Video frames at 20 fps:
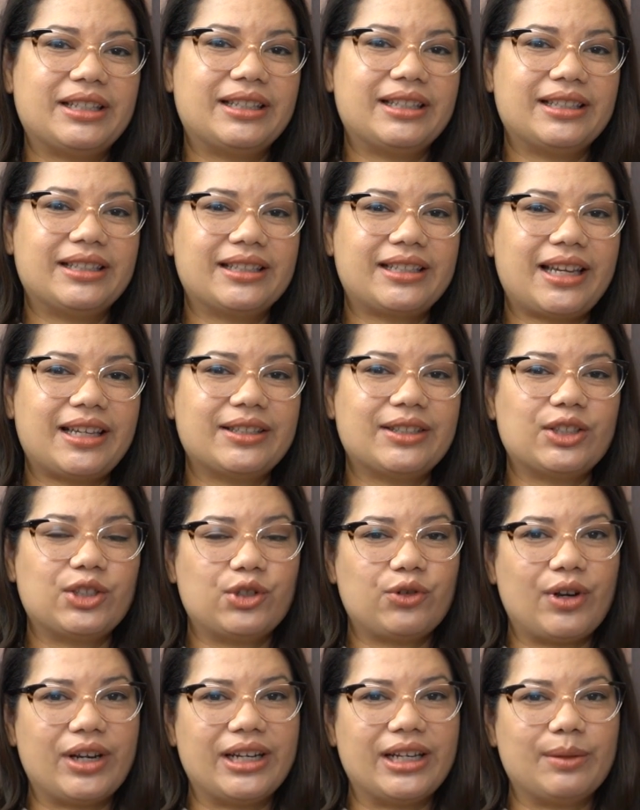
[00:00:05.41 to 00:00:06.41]
to discuss the
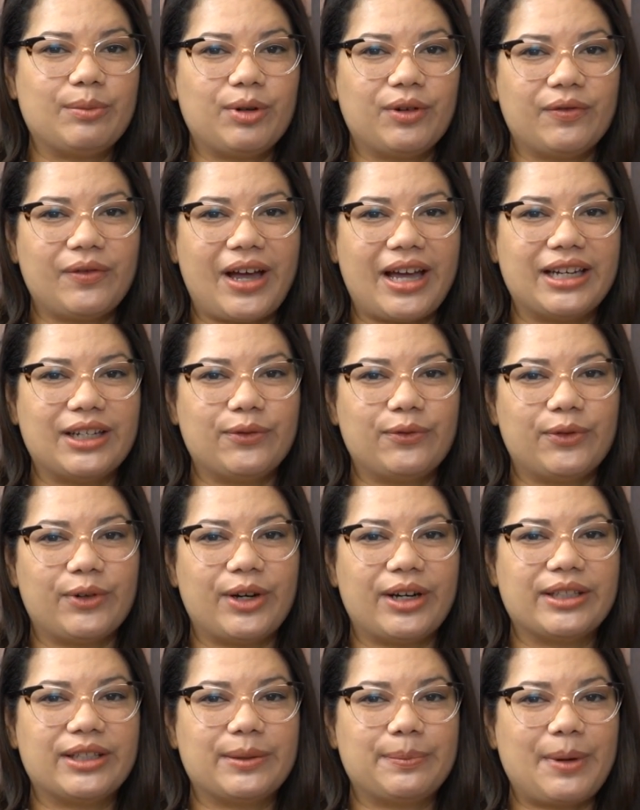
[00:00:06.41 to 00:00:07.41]
training provided for
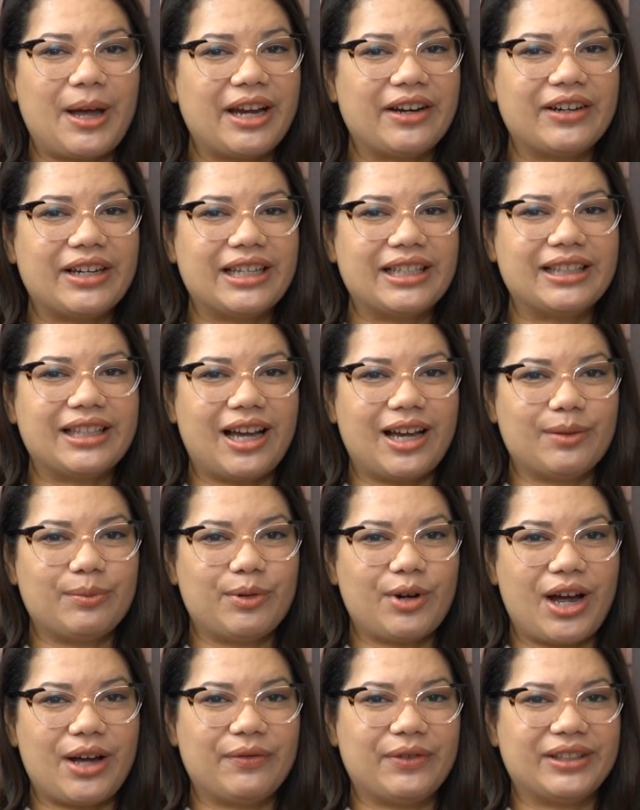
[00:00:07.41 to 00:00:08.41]
aspiring
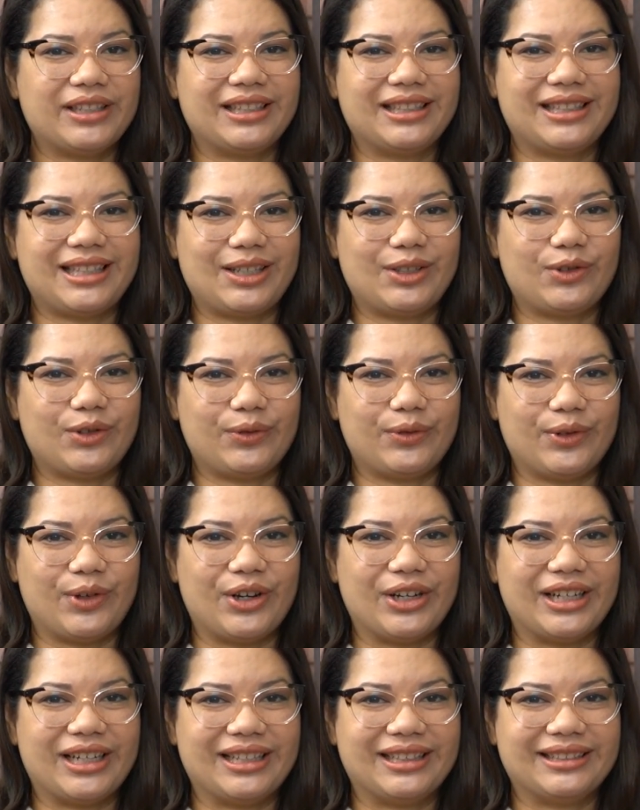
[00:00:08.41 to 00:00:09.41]
nonprofits in Central
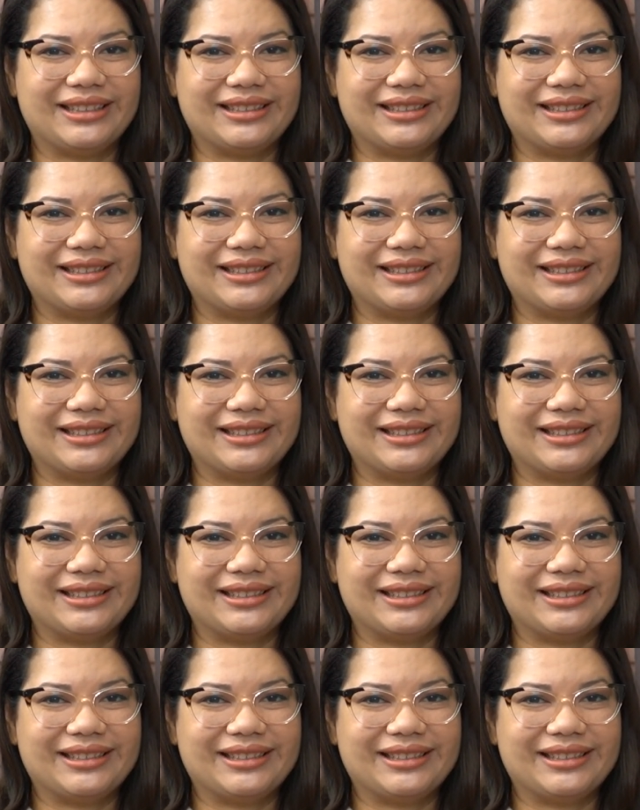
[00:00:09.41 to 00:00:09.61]
Florida.